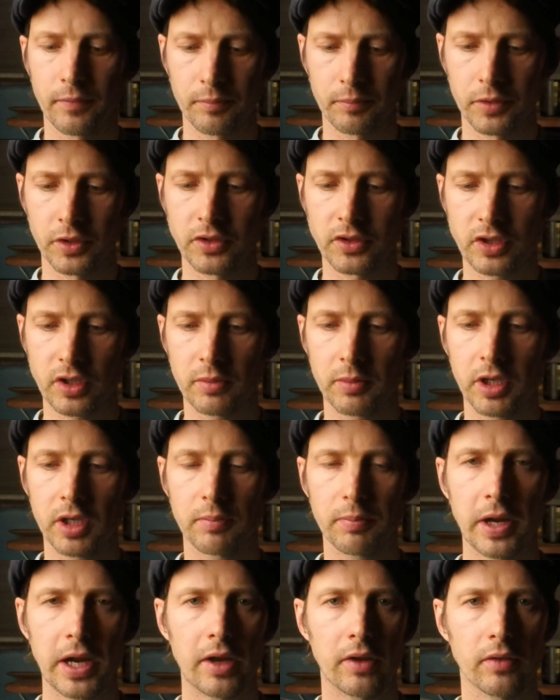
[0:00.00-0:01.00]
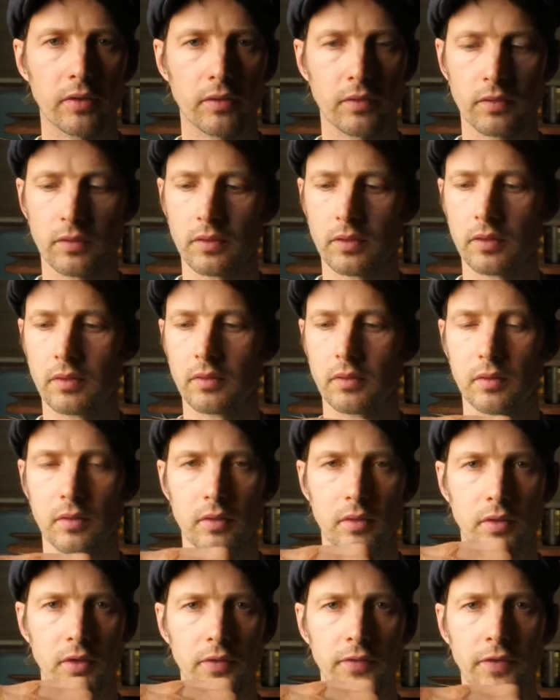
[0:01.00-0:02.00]
But something about
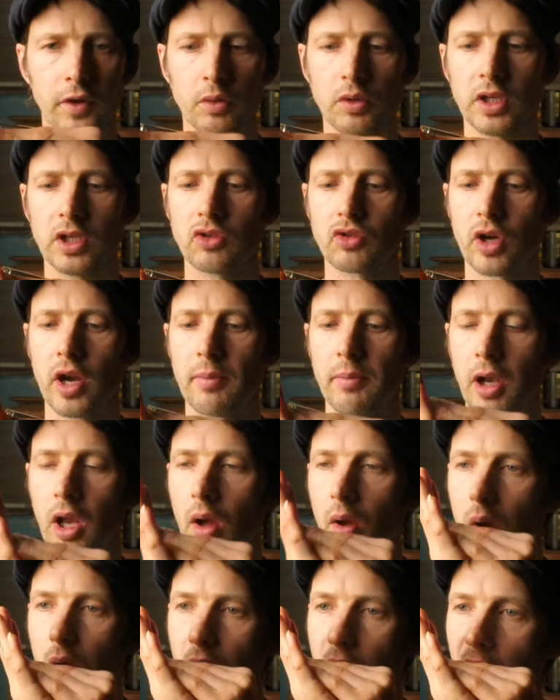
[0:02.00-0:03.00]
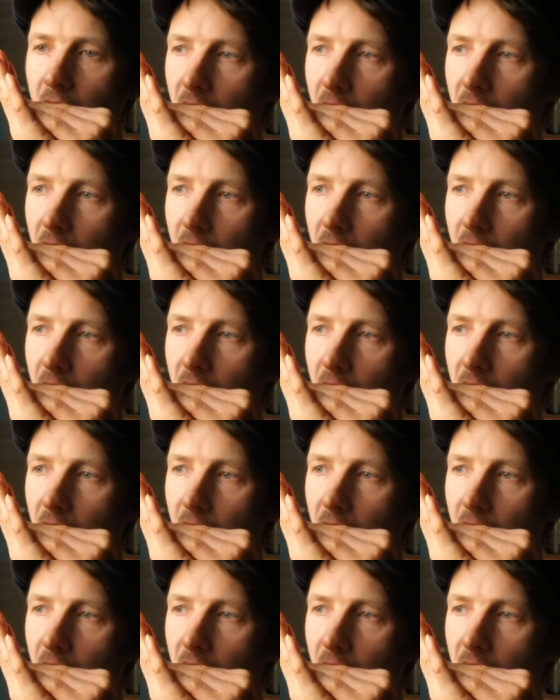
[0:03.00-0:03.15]
the Folky tremolo.